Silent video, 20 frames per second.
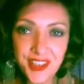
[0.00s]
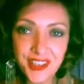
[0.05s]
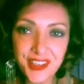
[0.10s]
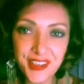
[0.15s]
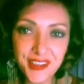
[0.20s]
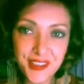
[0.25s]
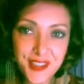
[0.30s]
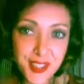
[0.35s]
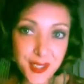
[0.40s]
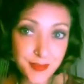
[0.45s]
you
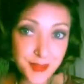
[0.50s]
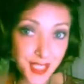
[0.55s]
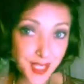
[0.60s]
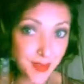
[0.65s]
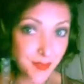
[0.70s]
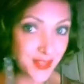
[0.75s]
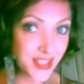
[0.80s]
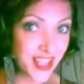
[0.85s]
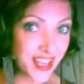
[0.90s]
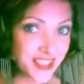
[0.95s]
know,
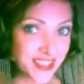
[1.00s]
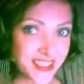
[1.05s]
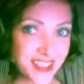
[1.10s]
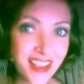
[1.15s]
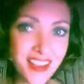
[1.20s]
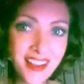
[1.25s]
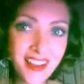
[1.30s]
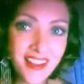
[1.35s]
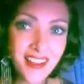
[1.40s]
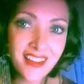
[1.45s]
sometimes that's,
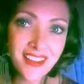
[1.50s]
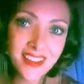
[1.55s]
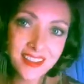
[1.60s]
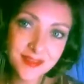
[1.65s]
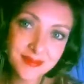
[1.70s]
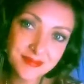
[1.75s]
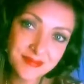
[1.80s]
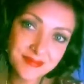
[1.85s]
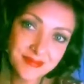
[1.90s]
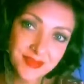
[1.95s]

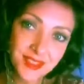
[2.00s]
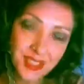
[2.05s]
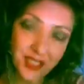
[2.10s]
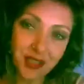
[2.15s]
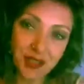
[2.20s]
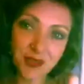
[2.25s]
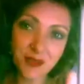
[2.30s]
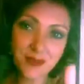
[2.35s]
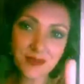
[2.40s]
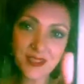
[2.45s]
you
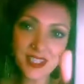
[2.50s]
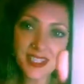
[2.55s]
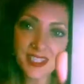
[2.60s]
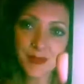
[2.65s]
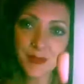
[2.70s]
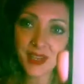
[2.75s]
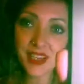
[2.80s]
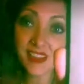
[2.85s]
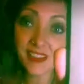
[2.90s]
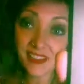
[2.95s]
know,
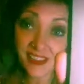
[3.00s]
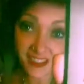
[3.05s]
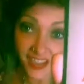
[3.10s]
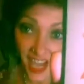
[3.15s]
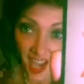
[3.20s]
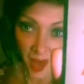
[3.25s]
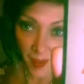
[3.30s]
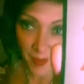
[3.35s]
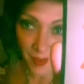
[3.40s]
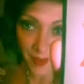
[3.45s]
that's a big
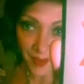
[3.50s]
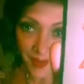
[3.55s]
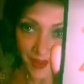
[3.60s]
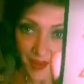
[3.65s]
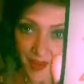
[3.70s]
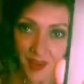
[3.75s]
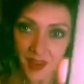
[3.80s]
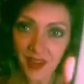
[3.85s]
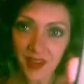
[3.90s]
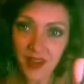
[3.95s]
step.
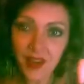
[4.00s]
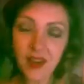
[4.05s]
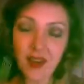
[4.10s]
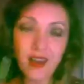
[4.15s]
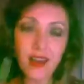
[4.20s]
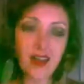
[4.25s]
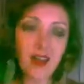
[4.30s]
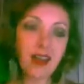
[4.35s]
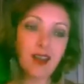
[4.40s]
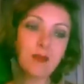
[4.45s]

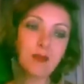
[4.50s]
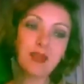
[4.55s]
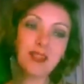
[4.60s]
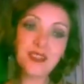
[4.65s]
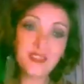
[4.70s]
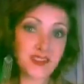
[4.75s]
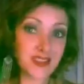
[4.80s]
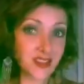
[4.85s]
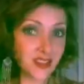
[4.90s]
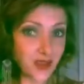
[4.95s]

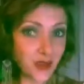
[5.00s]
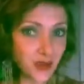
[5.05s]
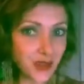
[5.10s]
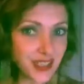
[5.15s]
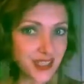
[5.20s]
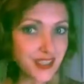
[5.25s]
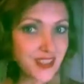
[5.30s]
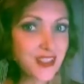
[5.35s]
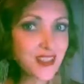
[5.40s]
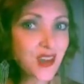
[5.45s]
But so
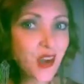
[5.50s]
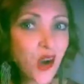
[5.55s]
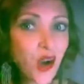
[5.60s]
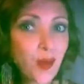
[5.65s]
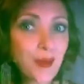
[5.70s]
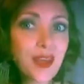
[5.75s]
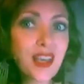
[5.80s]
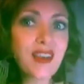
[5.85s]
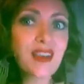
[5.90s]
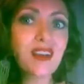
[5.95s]
is
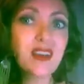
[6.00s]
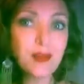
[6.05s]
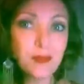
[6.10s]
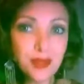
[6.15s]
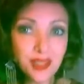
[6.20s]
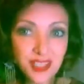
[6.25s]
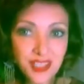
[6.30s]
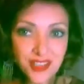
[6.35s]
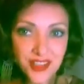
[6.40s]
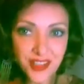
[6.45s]
karmic
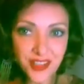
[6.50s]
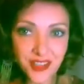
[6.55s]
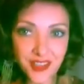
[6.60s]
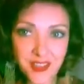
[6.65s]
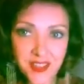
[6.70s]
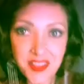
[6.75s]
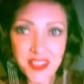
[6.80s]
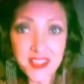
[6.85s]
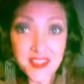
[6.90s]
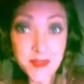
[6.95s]

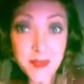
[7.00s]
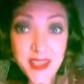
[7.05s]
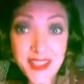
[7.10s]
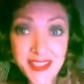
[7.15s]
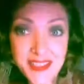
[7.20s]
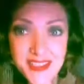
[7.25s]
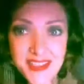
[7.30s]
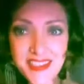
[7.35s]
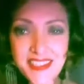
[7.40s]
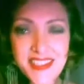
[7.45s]
completion. This
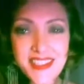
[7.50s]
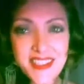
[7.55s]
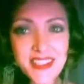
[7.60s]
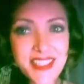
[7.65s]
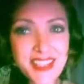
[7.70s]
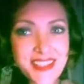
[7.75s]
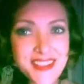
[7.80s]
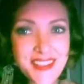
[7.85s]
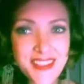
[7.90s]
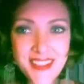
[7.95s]
means it's a
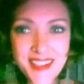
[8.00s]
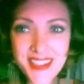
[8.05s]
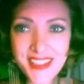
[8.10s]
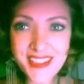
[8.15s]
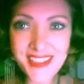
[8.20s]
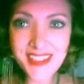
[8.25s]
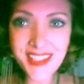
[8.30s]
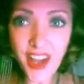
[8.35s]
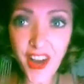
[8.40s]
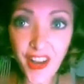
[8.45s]
lesson
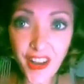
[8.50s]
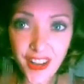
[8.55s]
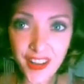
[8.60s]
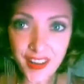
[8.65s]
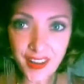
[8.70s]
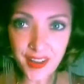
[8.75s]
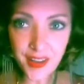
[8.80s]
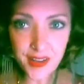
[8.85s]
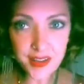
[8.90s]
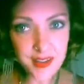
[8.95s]
that's
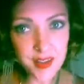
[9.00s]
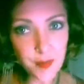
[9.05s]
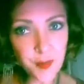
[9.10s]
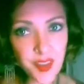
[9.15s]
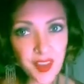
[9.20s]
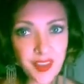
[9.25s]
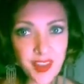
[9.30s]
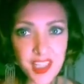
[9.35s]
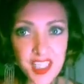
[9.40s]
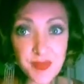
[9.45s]
done,
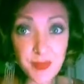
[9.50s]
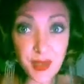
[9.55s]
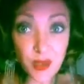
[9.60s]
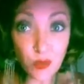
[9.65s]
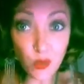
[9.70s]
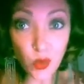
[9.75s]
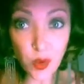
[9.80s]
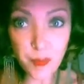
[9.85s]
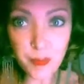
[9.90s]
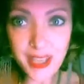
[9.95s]
something that's
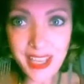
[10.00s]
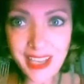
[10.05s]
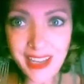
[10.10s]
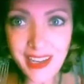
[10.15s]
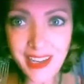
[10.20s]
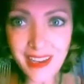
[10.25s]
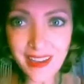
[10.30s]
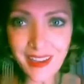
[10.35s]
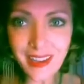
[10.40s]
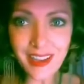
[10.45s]
been
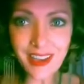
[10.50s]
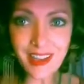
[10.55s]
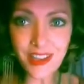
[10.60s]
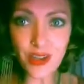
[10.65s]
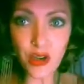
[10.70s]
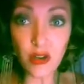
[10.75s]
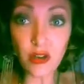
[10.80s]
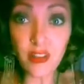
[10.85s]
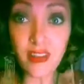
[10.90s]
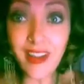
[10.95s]
repeating in
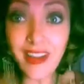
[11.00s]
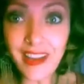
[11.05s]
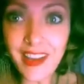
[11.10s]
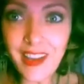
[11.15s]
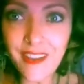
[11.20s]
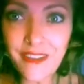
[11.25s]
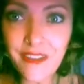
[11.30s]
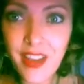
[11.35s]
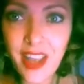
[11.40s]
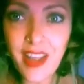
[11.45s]
your
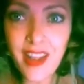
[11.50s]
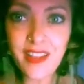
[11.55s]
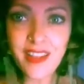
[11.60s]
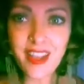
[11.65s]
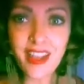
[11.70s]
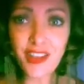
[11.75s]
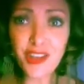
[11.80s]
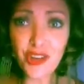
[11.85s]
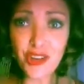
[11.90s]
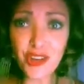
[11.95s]
life
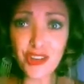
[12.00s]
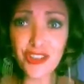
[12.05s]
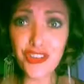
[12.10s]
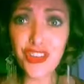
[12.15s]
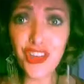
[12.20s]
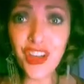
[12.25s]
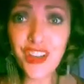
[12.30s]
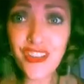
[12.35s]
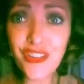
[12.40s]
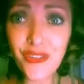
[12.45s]
that you're
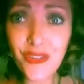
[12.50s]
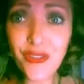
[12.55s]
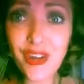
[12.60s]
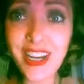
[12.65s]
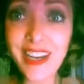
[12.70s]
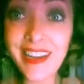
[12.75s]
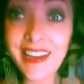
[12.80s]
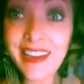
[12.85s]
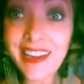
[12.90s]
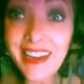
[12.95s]
just
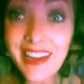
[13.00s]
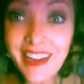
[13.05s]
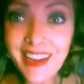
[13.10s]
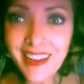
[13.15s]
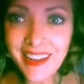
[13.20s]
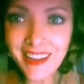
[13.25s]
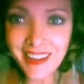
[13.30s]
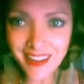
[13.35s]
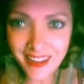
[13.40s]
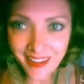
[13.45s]
ready to
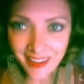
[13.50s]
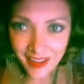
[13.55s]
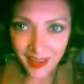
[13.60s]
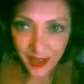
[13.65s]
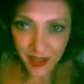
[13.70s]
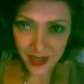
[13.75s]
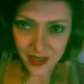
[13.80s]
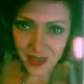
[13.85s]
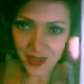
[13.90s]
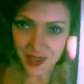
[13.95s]
end.
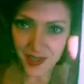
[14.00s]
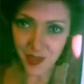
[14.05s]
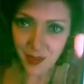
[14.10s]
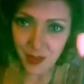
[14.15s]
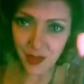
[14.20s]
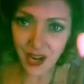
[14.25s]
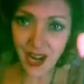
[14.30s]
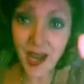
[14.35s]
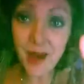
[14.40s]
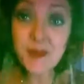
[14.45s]
So
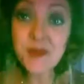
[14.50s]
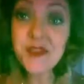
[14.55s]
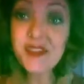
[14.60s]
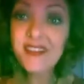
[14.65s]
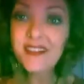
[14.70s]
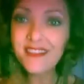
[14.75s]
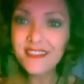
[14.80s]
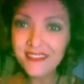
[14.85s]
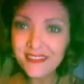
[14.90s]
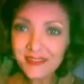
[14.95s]

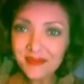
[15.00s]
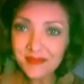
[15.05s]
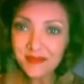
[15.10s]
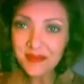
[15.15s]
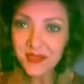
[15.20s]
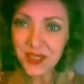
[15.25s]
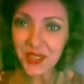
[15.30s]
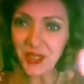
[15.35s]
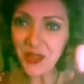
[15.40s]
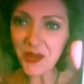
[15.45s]
perhaps,
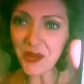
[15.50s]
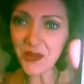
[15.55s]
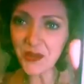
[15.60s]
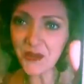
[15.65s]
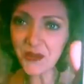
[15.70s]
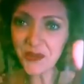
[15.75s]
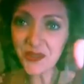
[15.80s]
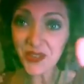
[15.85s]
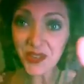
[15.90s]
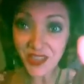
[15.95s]
you know,
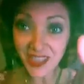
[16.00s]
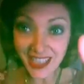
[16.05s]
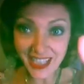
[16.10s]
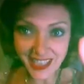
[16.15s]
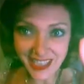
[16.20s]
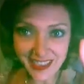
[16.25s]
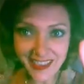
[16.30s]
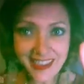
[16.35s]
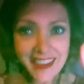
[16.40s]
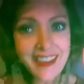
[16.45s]
you're
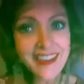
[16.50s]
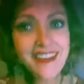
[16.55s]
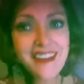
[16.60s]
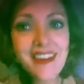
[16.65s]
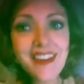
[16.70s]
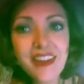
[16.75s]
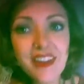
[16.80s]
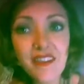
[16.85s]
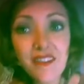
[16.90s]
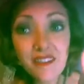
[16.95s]
getting an
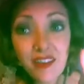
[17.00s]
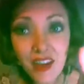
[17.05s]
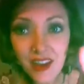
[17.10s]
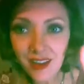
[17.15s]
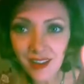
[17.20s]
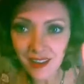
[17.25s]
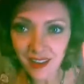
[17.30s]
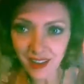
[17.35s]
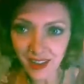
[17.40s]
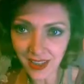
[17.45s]
ending
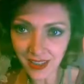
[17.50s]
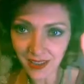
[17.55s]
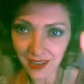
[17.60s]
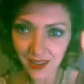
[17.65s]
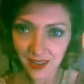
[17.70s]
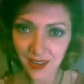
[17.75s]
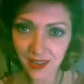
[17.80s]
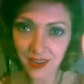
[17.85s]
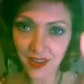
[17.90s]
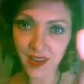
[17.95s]
finally.
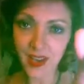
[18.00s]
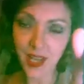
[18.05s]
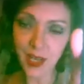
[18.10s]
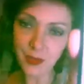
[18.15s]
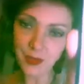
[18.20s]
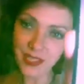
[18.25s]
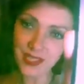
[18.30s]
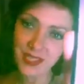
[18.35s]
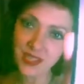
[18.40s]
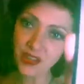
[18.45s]

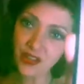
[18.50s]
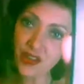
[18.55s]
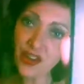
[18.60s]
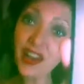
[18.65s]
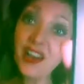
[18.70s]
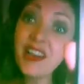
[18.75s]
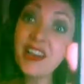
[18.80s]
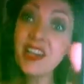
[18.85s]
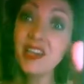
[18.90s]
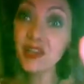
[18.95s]
I want to say you're
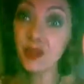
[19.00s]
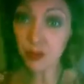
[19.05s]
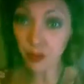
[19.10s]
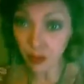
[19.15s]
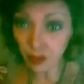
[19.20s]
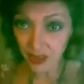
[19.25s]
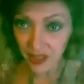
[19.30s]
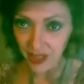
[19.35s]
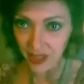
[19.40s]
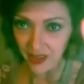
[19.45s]
going to get to
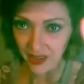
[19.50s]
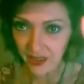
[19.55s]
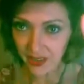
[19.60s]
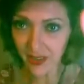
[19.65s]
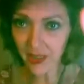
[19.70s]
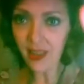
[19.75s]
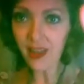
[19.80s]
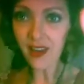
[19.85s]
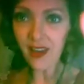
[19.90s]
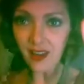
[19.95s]
breathe
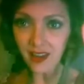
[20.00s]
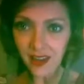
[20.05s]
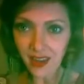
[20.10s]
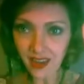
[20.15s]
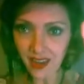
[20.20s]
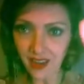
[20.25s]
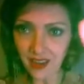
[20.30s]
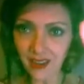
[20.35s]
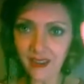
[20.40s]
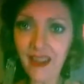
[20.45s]

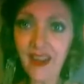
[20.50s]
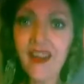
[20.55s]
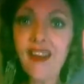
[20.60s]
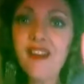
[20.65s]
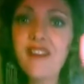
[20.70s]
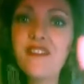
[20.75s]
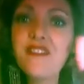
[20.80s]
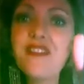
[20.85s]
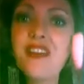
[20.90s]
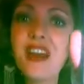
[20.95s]
again
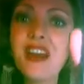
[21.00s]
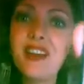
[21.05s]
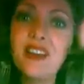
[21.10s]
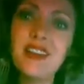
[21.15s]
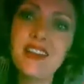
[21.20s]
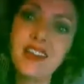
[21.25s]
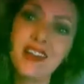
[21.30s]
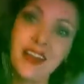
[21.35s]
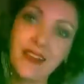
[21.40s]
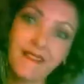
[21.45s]

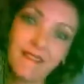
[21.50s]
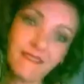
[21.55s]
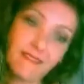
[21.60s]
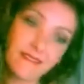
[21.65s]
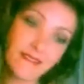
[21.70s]
finally.